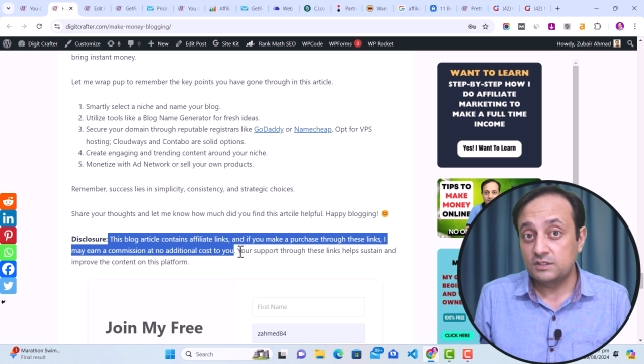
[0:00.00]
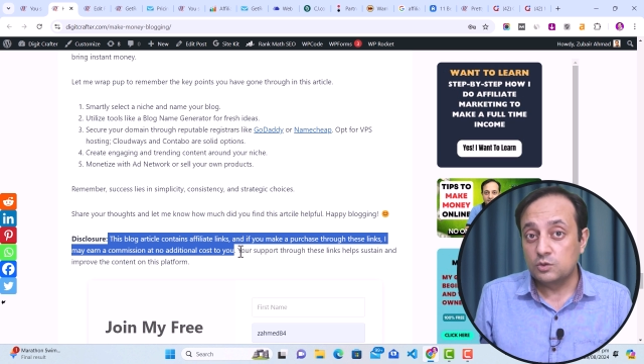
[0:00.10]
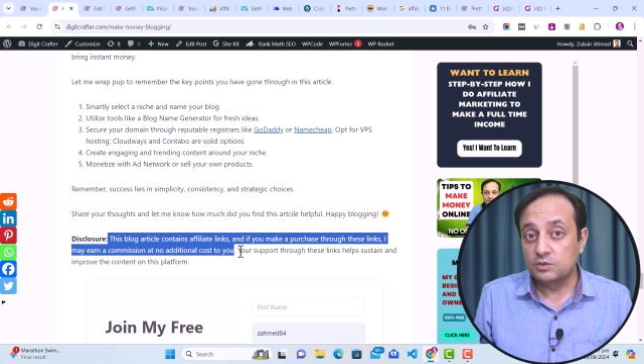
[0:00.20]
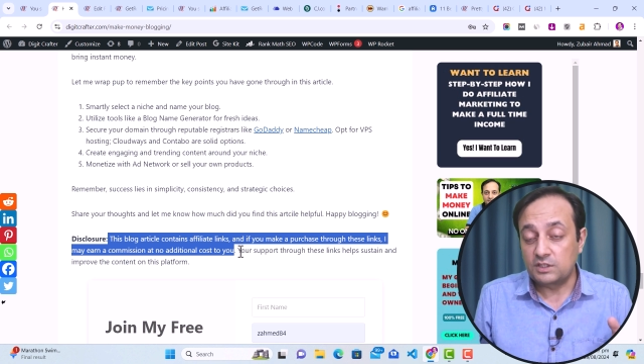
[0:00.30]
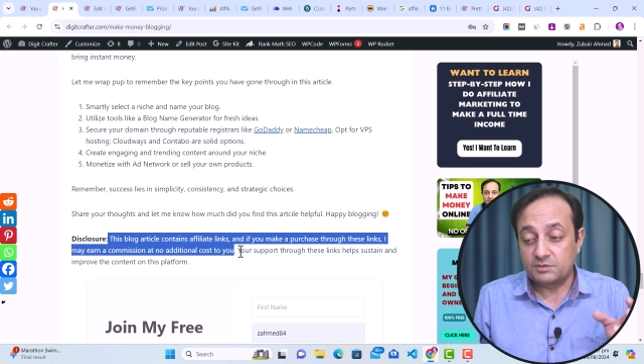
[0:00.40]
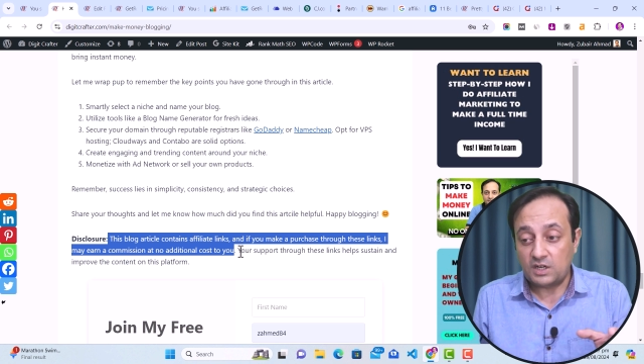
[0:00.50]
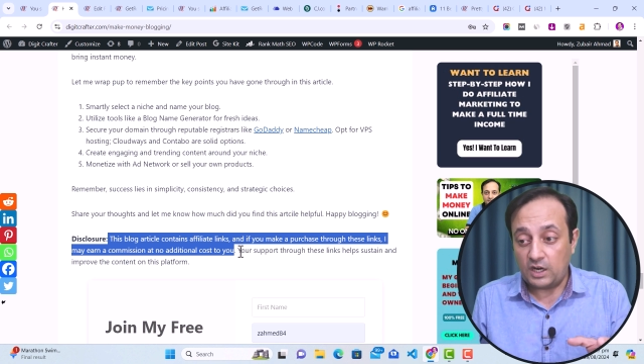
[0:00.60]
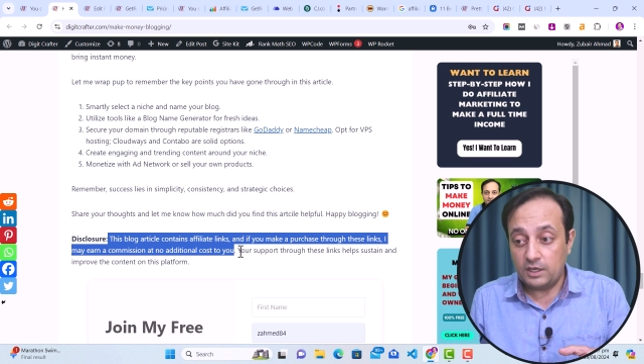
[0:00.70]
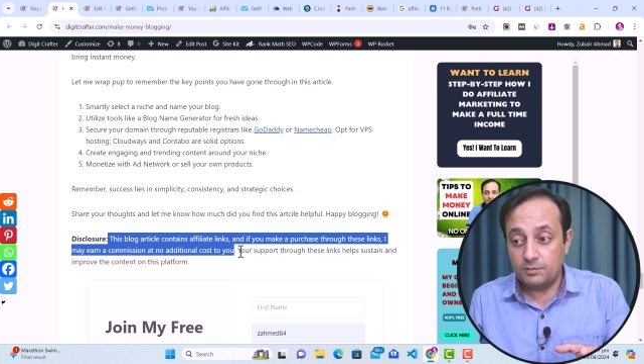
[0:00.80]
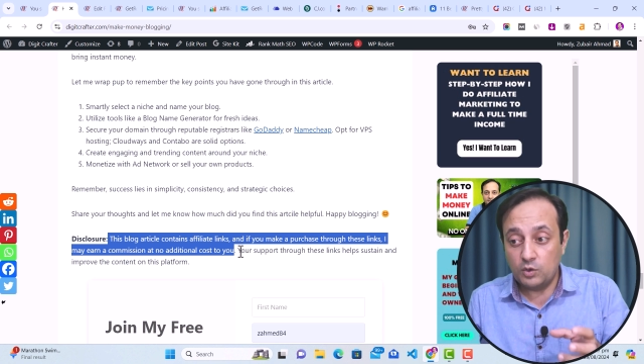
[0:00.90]
to
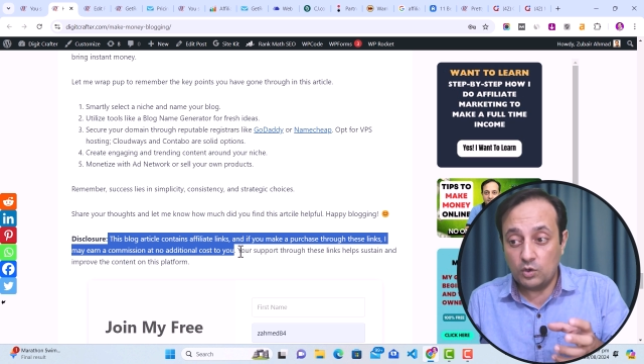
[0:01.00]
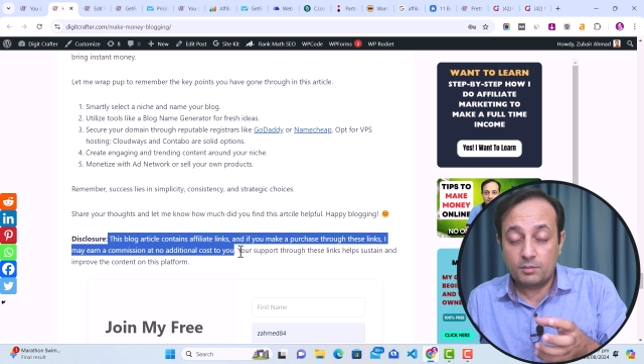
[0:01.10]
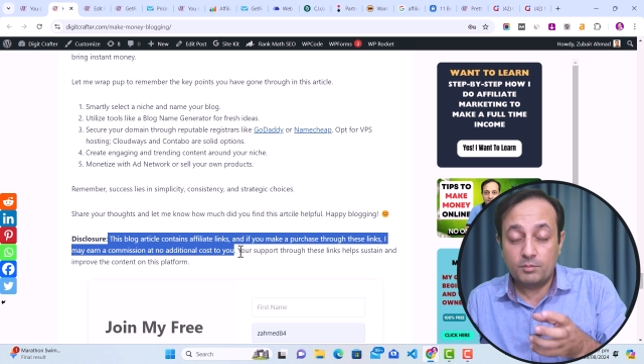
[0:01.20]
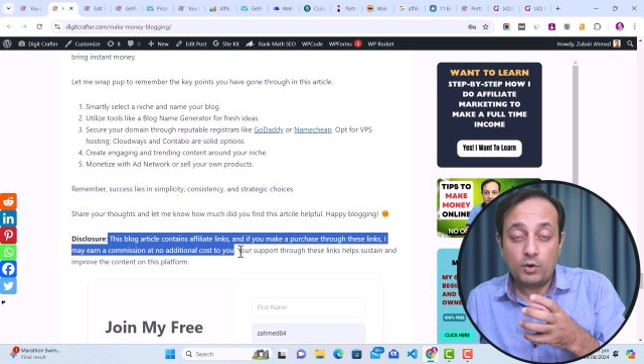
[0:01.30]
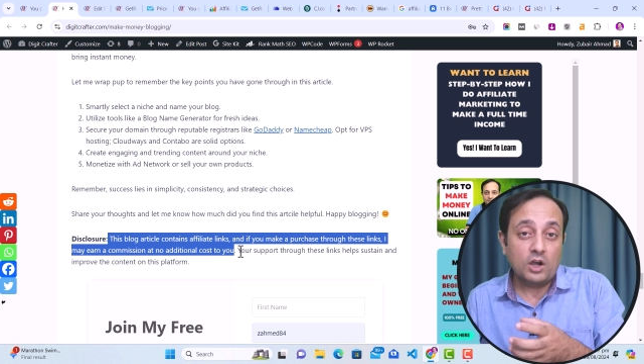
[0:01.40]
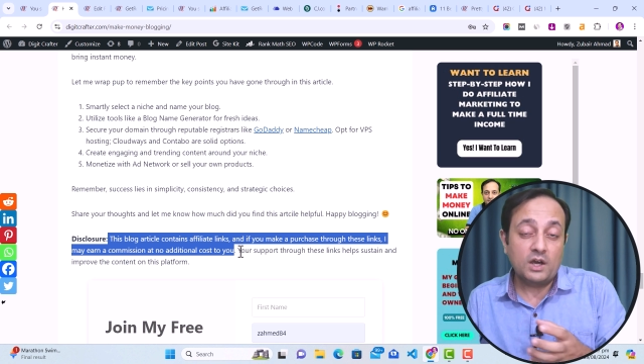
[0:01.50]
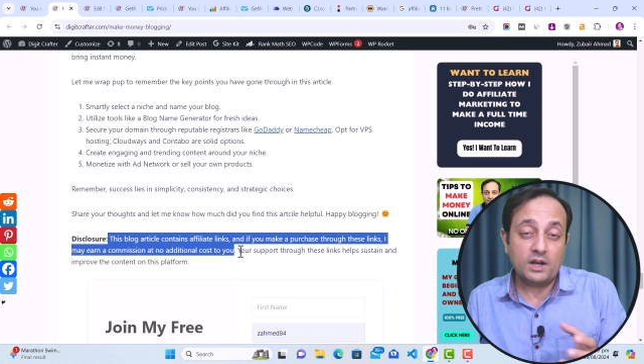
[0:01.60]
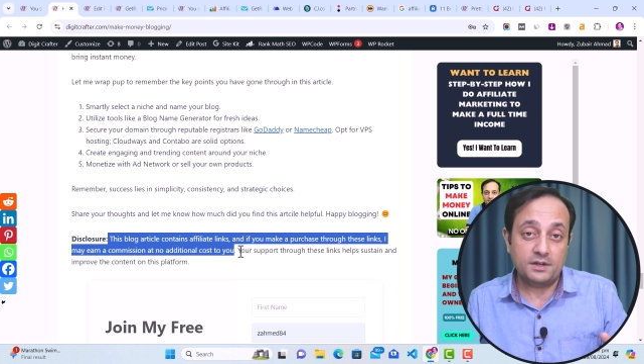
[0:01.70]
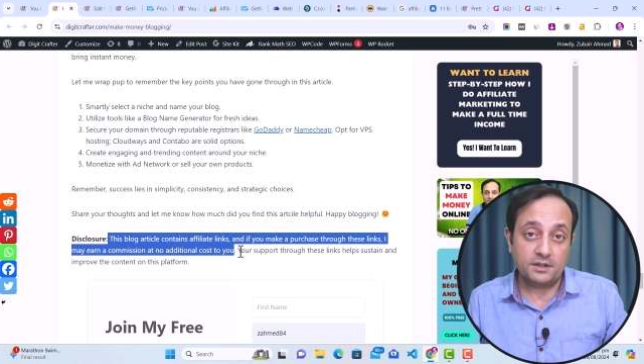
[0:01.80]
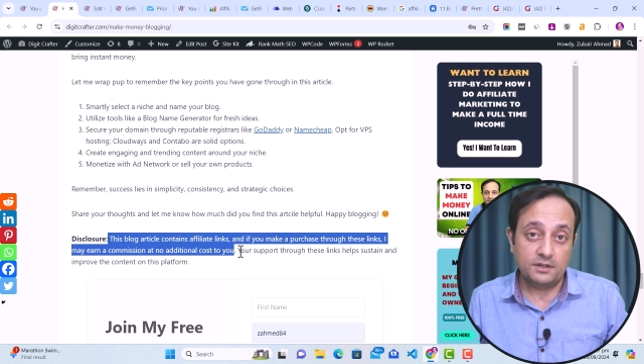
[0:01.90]
subscribe your blog or
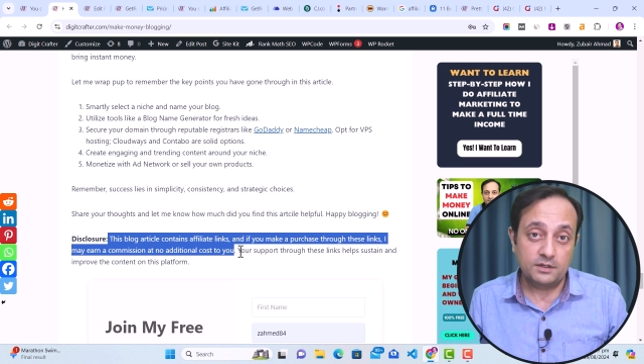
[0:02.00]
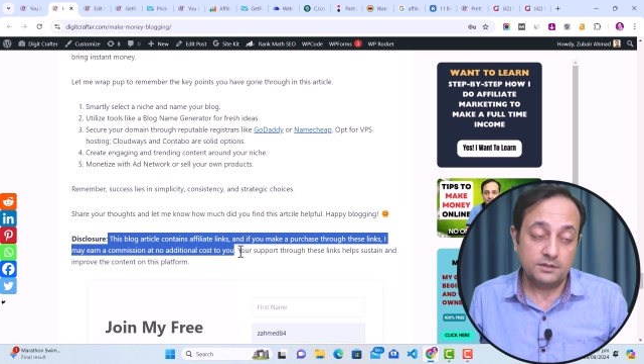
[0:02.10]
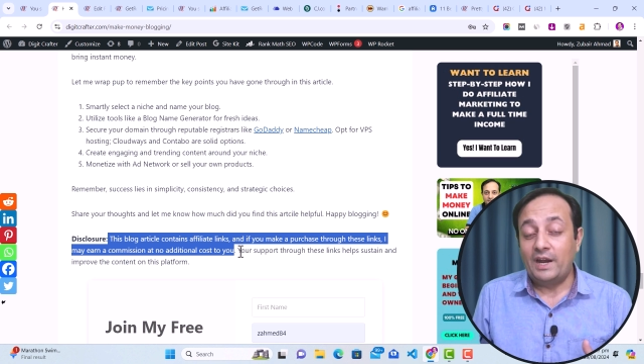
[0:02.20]
article,